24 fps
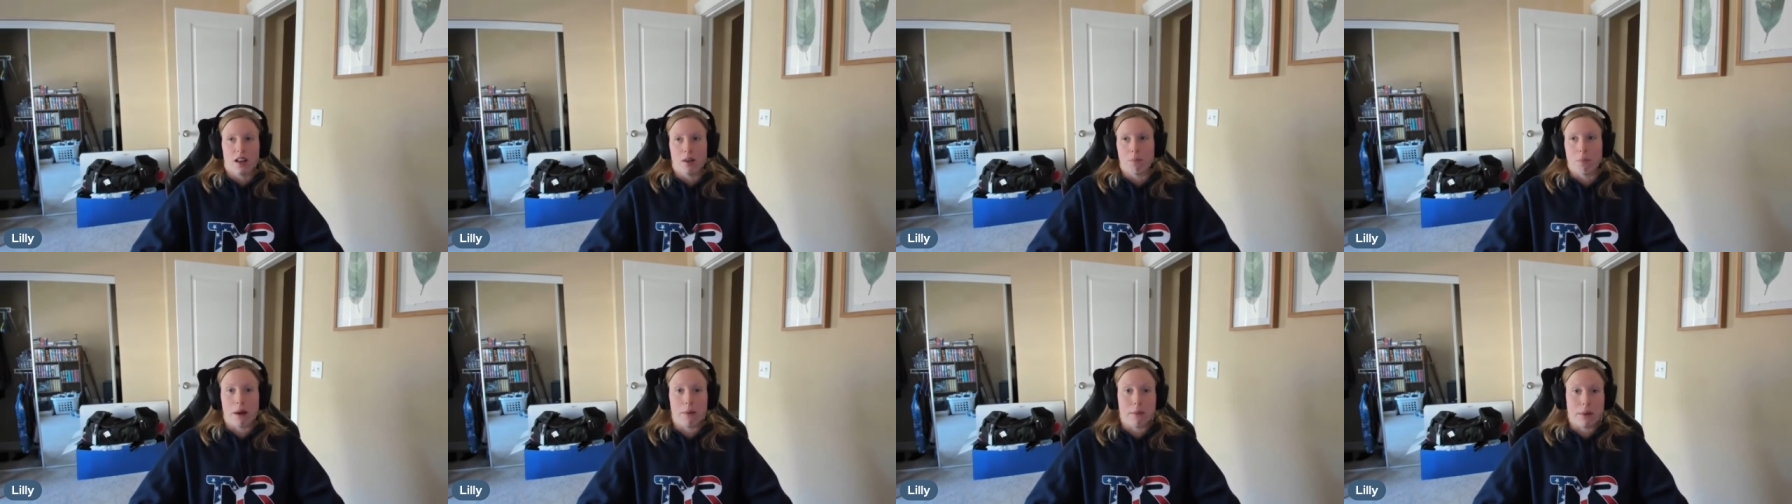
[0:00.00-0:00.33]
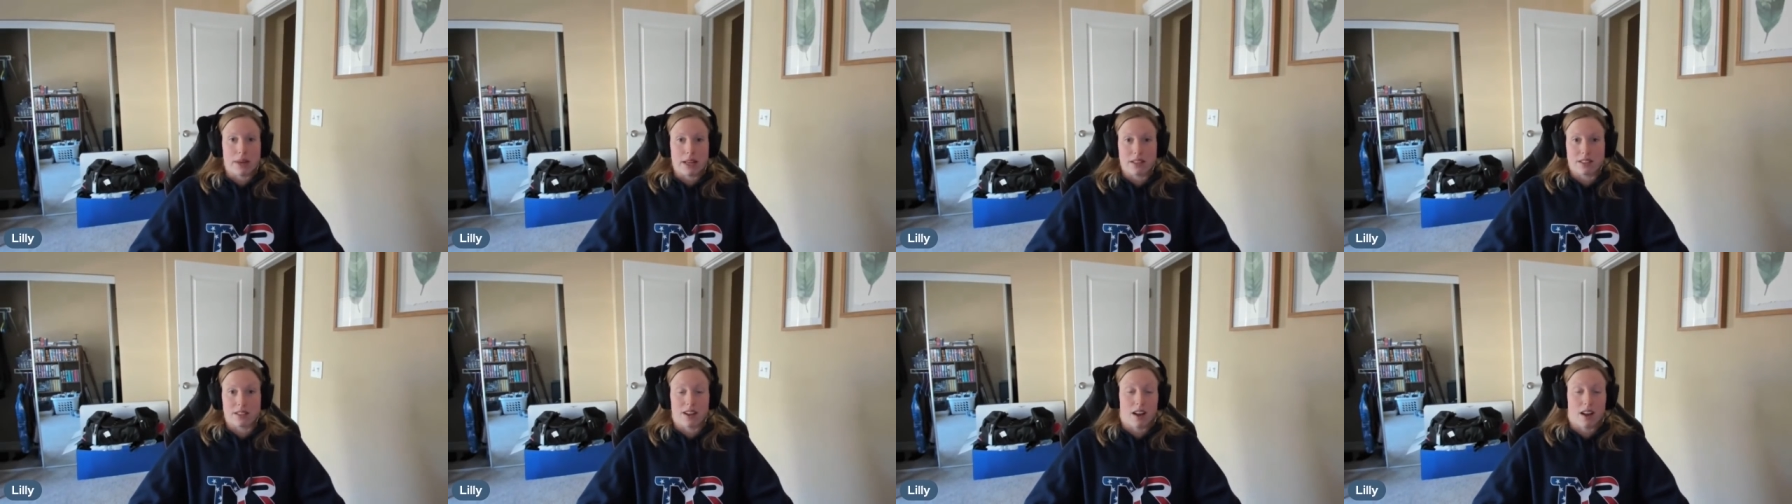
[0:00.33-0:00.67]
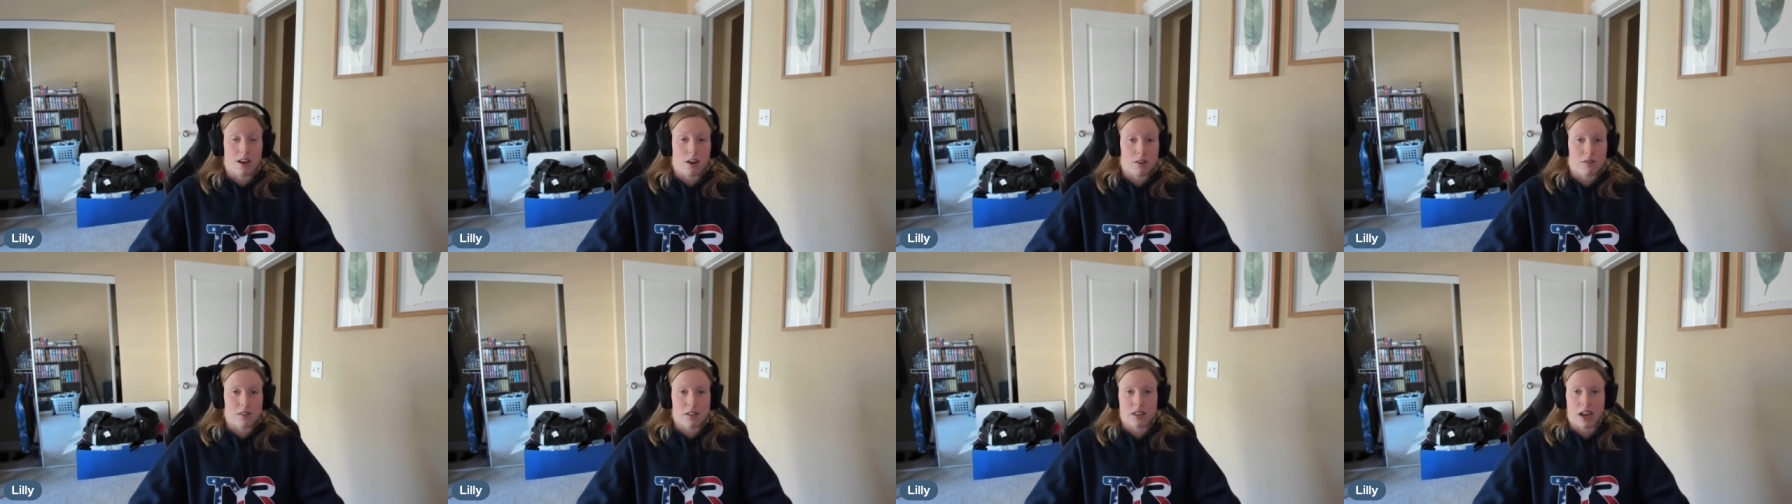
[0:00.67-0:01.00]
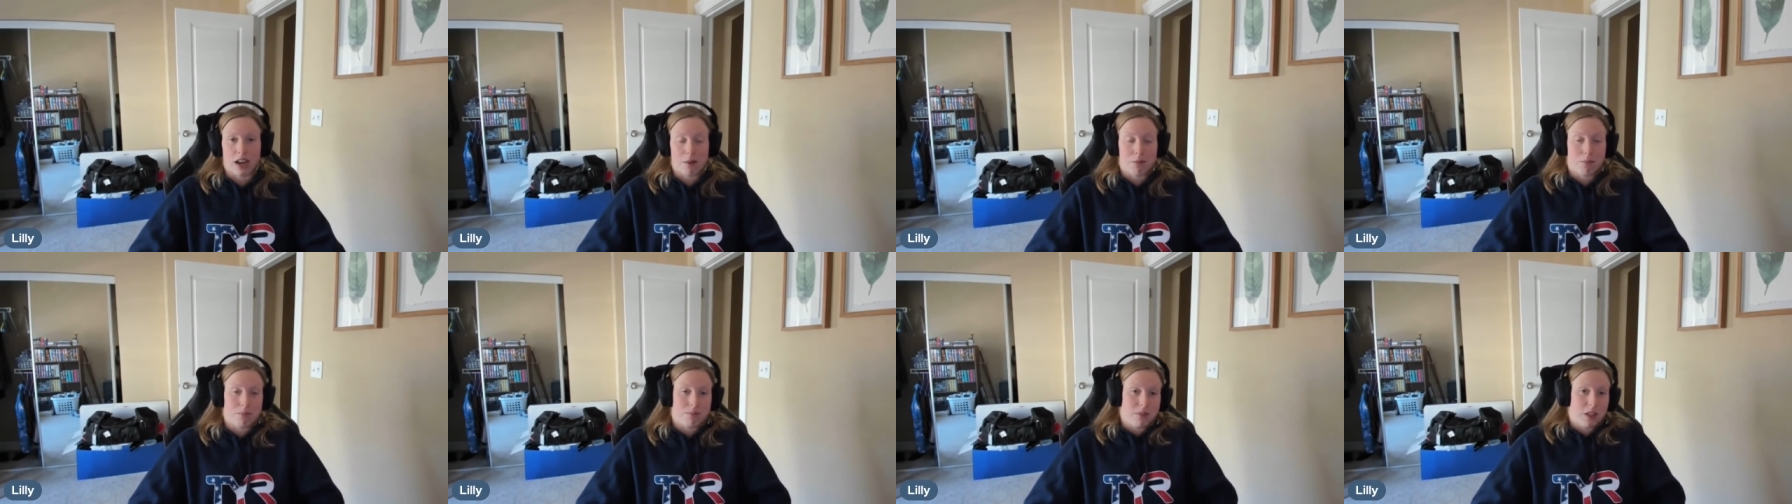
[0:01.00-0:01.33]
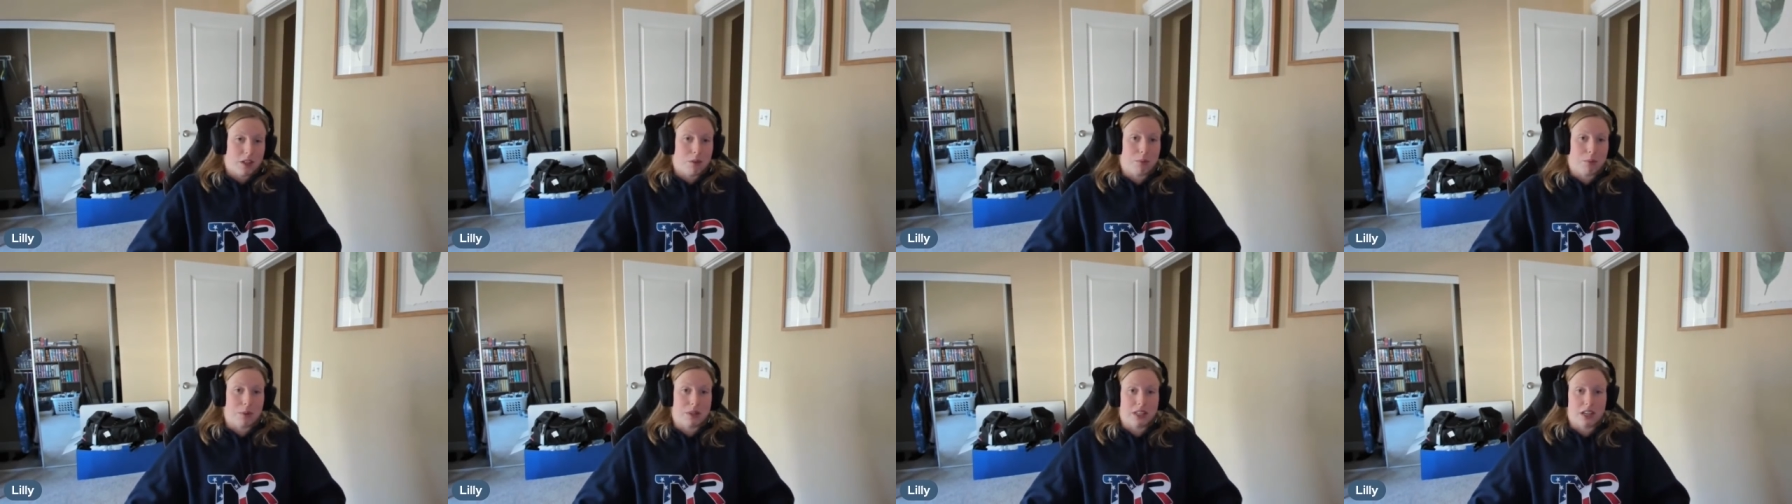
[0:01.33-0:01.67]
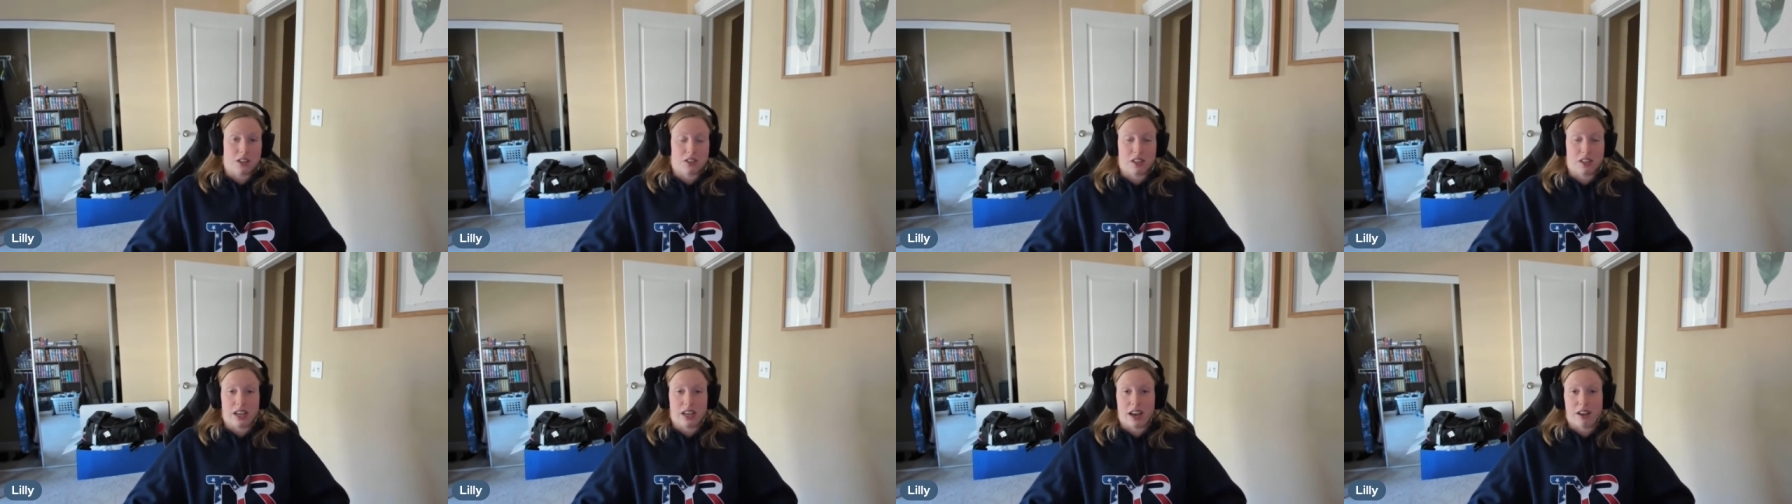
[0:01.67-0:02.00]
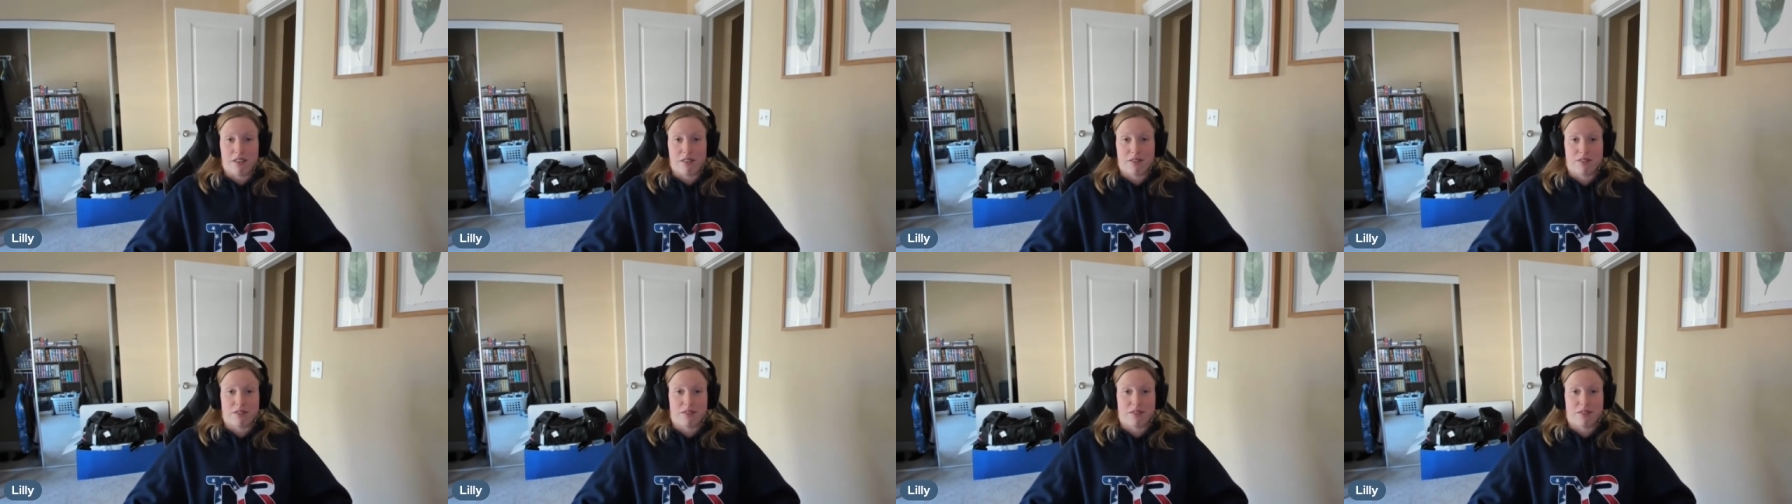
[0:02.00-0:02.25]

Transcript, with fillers: my meet's not over i you know potentially have